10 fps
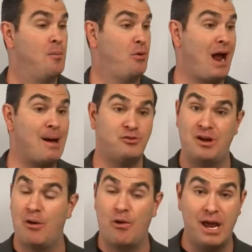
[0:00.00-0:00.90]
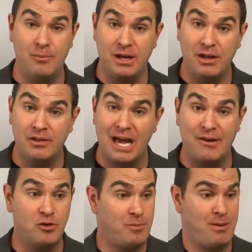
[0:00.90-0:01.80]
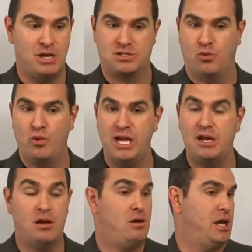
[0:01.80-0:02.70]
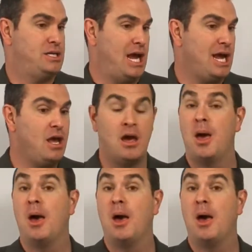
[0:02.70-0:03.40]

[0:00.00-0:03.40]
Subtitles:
perhaps not right immediately after, maybe it's a week, a day.